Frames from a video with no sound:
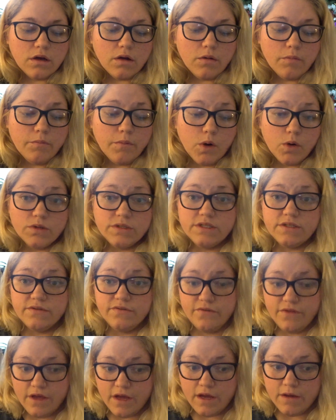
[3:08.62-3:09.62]
most
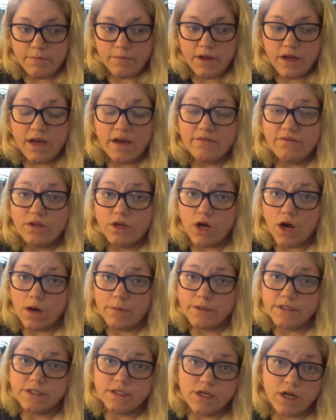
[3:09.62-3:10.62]
of them have the
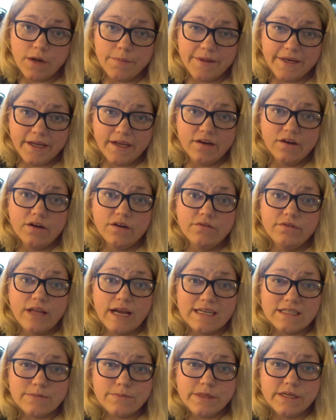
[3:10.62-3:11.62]
common denominator of
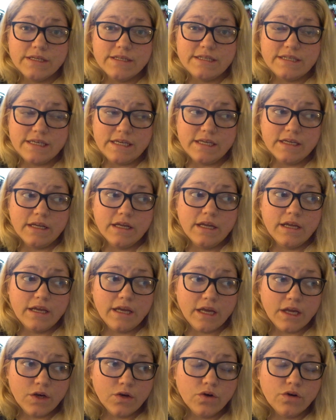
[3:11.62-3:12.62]
last being seen
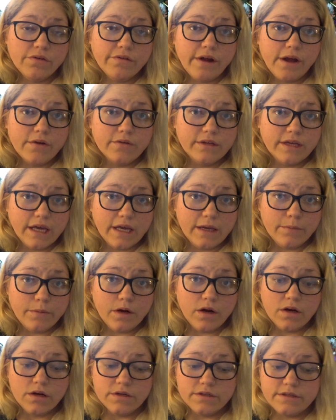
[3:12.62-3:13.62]
in or around gay
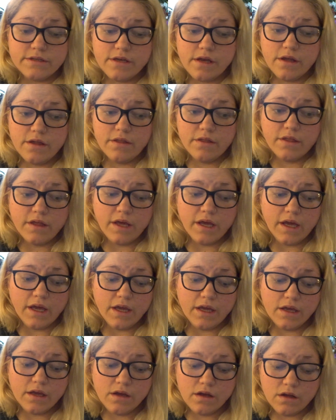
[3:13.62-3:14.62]
bars.
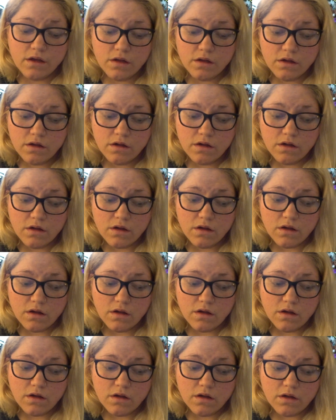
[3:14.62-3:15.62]
They,
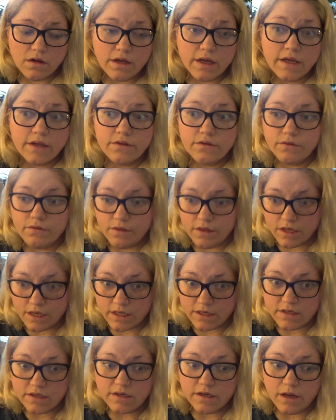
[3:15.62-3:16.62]
in the
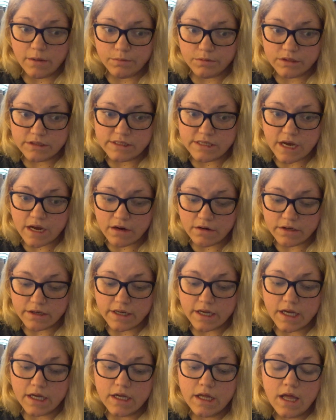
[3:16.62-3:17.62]
Indianapolis
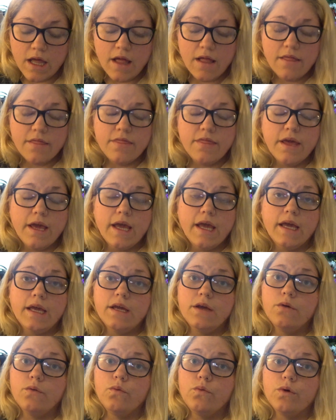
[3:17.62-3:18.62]
area,
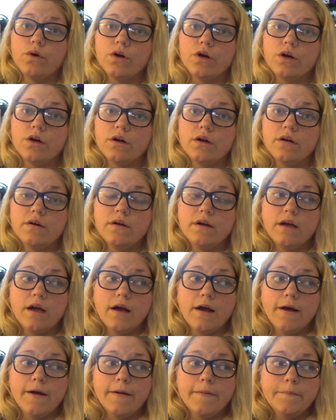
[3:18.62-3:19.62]
they were
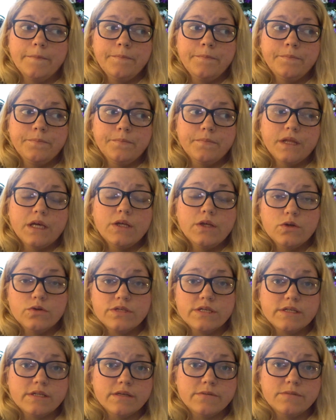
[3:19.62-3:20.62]
um,
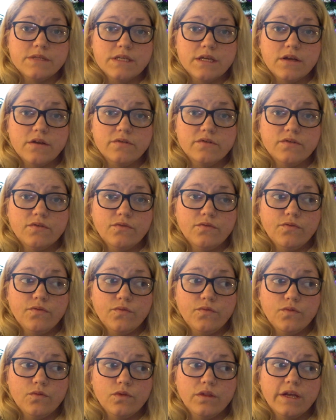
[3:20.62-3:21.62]
using themselves
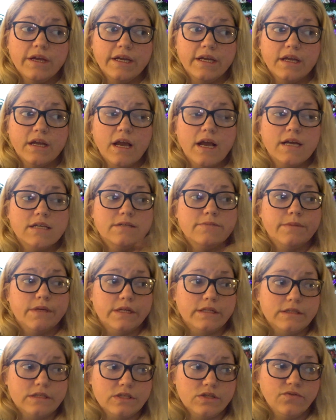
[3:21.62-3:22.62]
like as
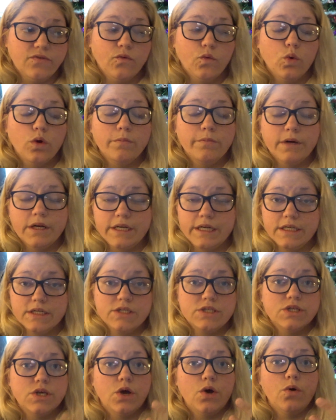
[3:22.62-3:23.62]
means for money,
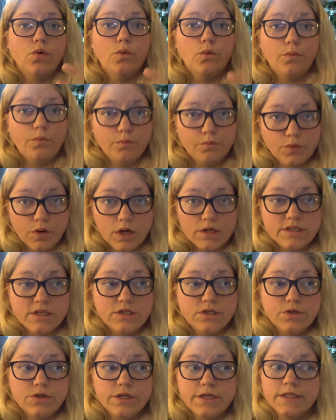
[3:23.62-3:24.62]
so
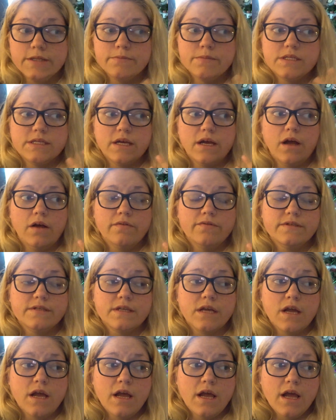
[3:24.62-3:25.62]
prostituting themselves.
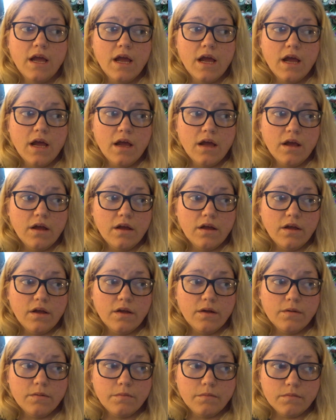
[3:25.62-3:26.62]

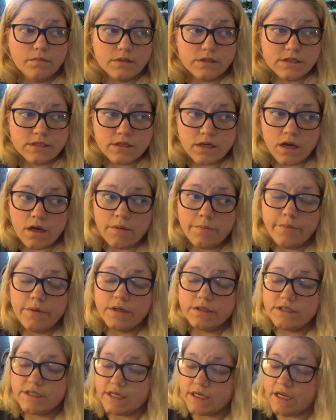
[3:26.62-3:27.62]
Some
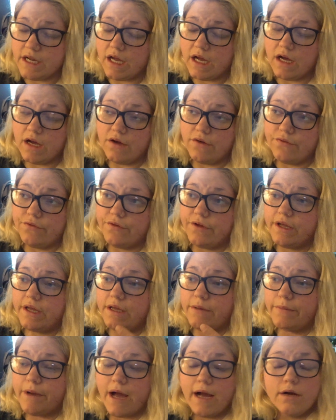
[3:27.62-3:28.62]
did have
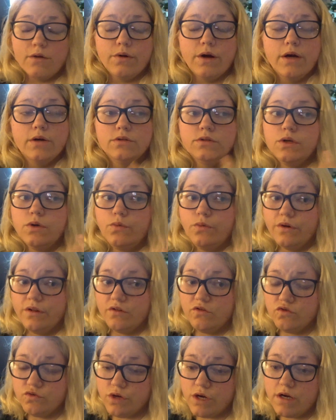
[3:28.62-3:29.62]
a background with
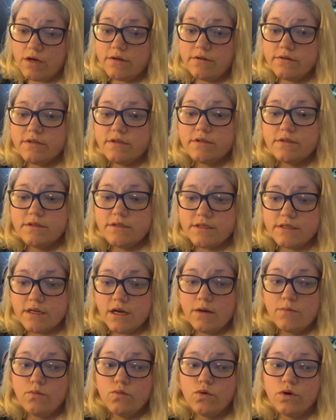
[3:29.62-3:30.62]
drugs.
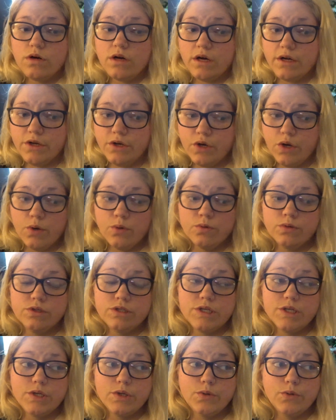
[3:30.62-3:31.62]
Some were unknown
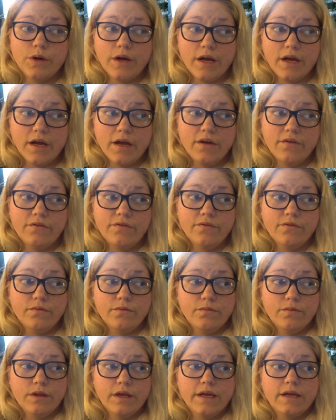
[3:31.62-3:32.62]
to have
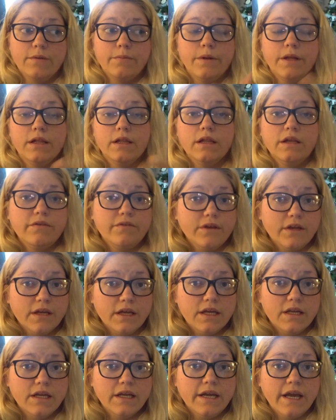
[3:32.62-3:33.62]
like been living
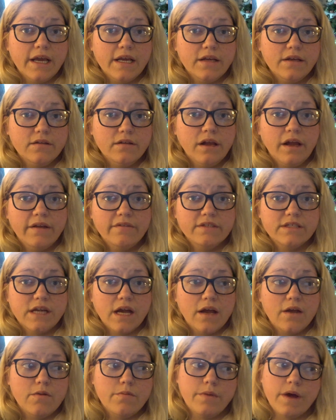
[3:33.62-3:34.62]
in a gay
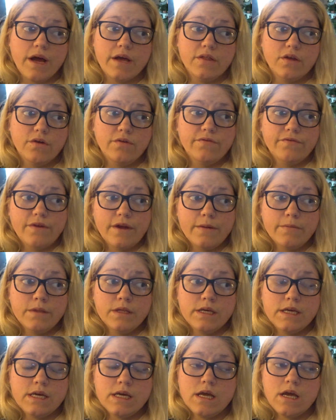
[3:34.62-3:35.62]
lifestyle by their
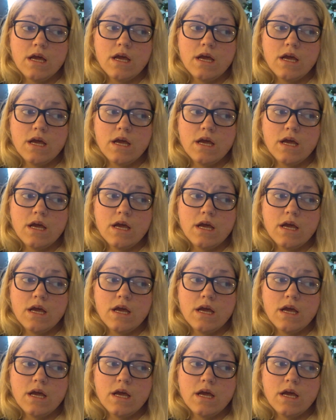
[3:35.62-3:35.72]
family,